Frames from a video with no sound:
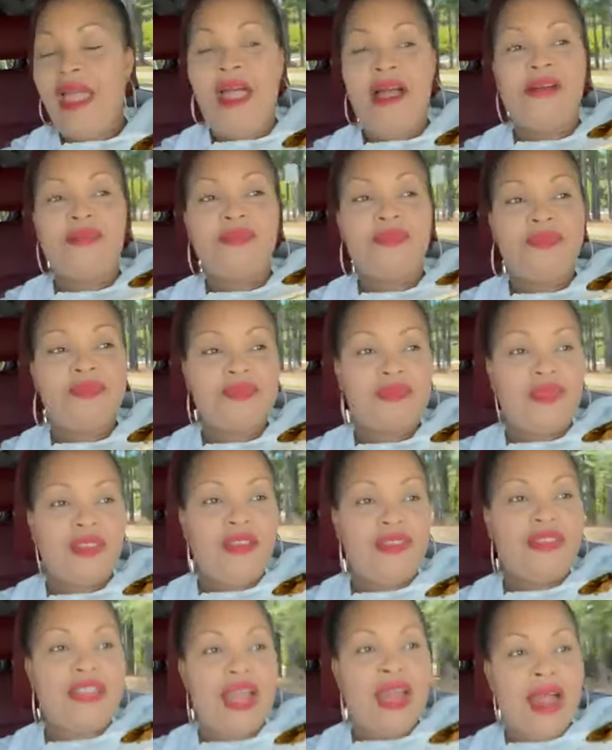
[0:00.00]
Yeah.
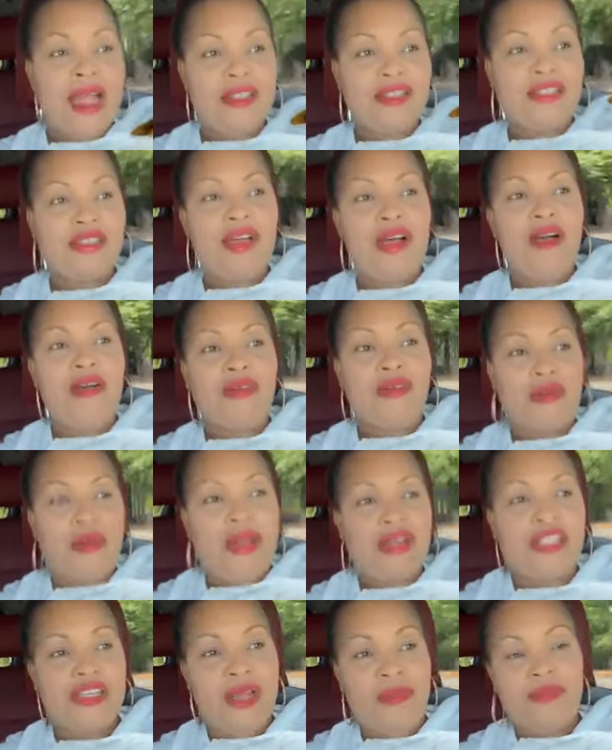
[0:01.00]
Then I saw
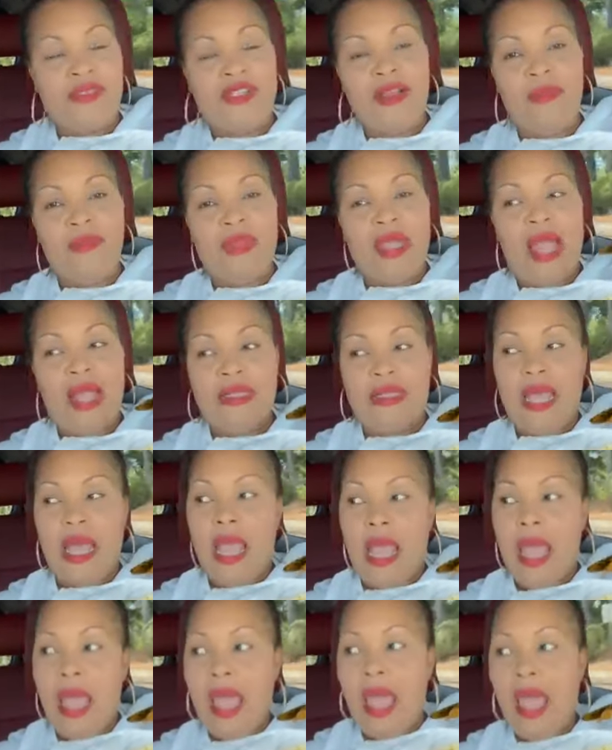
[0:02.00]
Gresham something. I
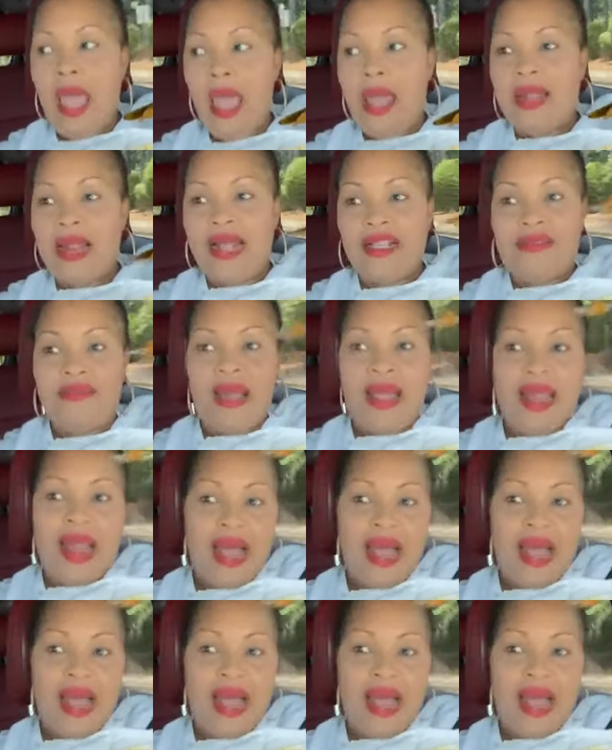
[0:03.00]
said, hey, that's